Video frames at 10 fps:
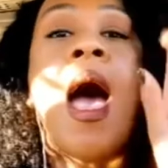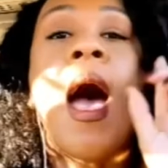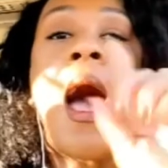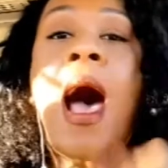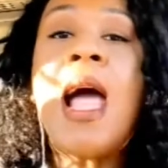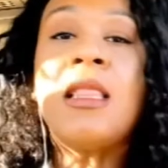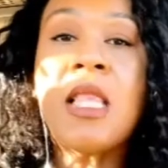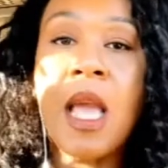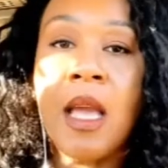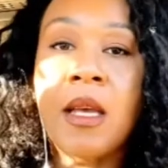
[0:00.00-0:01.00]
I
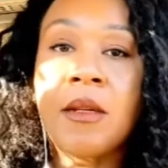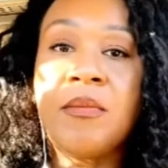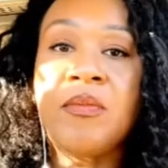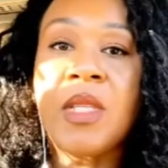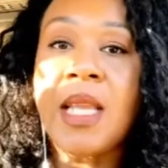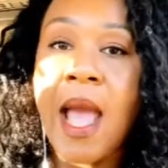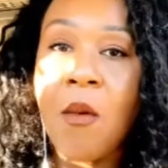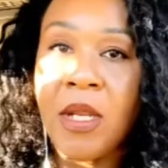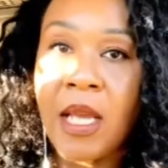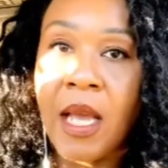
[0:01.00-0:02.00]
think
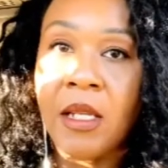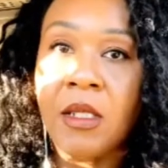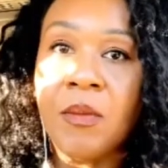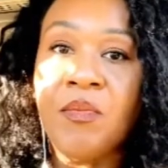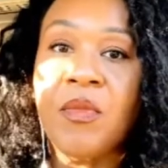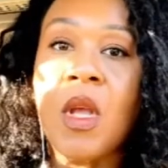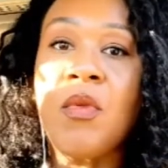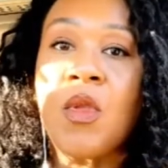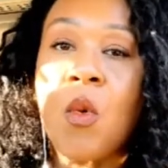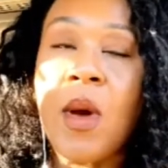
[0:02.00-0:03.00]
nowadays,
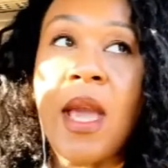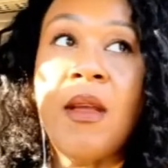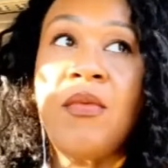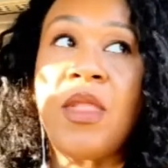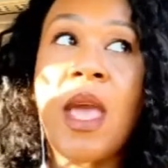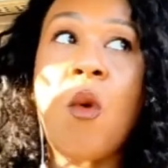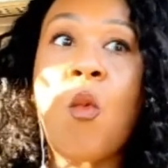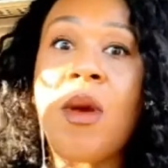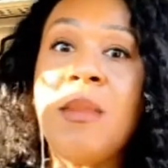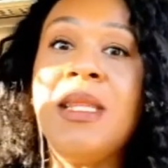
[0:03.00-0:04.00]
the way that
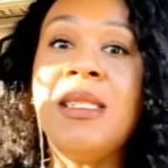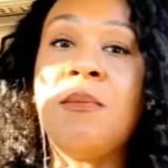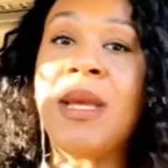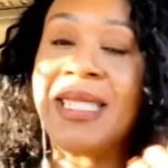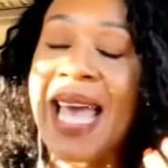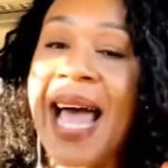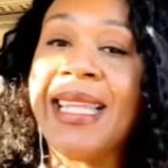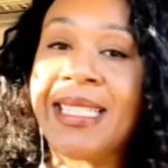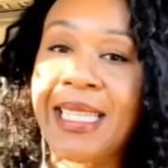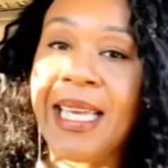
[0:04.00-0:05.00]
women's
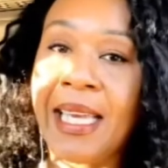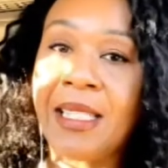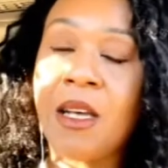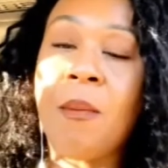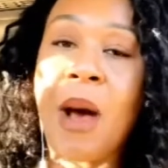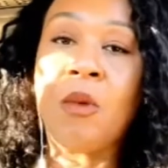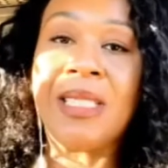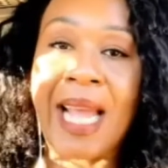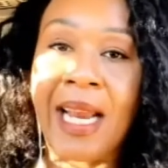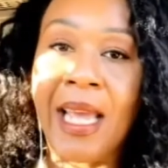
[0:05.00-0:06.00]
mentality is about
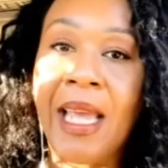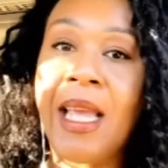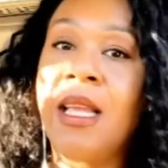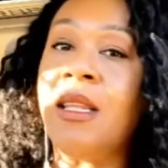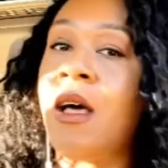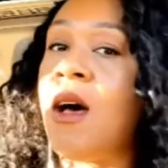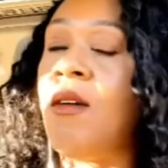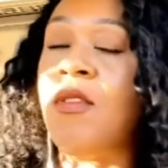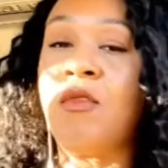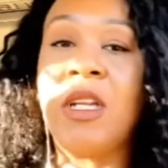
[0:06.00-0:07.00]
dating,
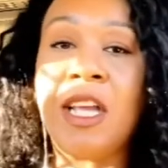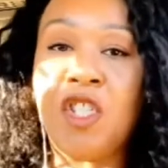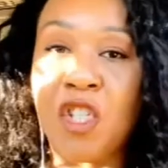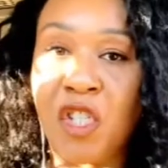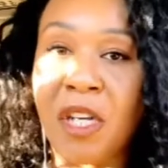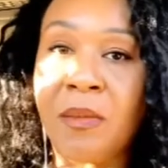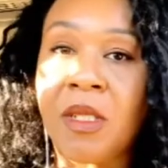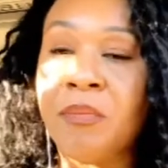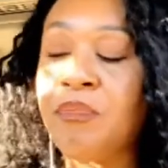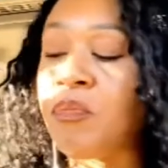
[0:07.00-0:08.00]
love, and
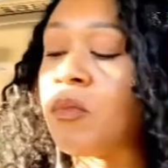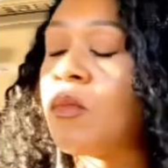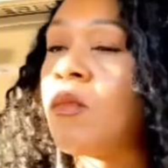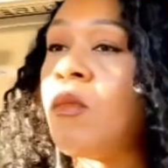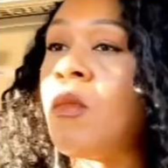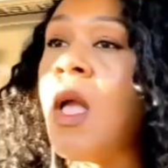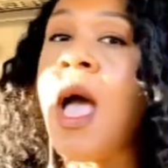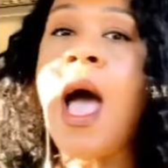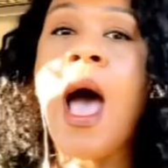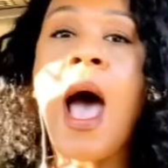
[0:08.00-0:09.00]
relationships,
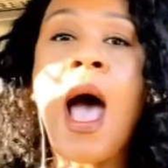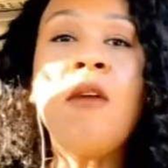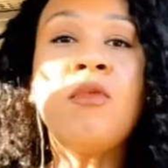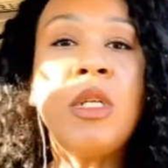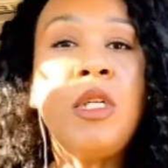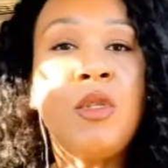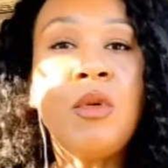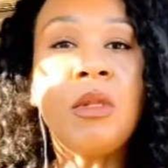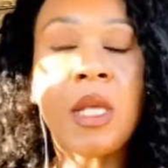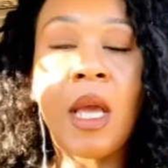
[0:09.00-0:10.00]
I really
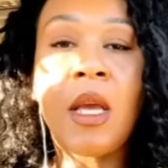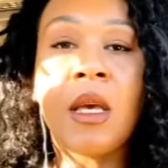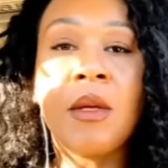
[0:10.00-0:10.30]
do think